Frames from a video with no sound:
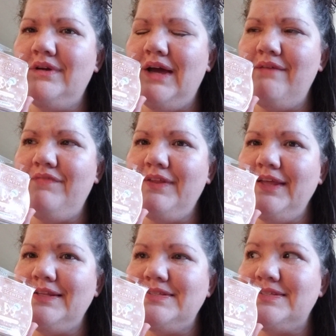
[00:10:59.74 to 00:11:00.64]
I feel
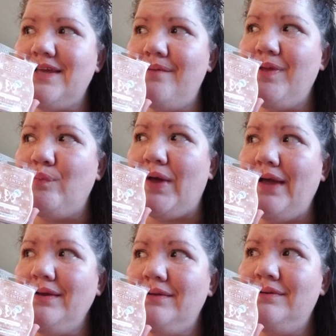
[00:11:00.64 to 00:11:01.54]
like this is coming
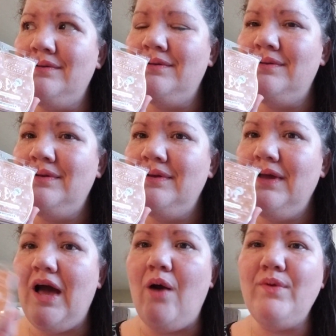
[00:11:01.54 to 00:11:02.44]
back.
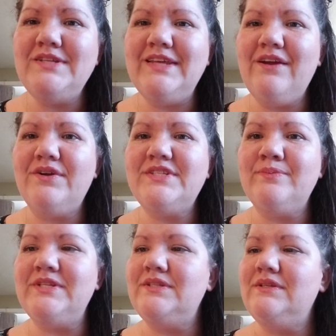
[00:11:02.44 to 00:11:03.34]
I want to say I heard
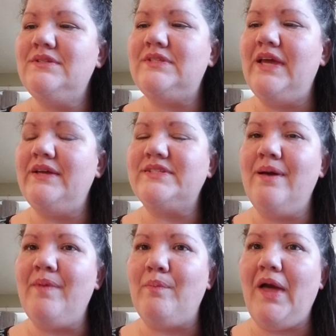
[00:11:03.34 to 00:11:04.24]
someone say it's
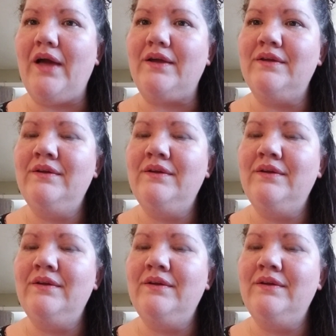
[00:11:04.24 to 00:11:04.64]
coming back.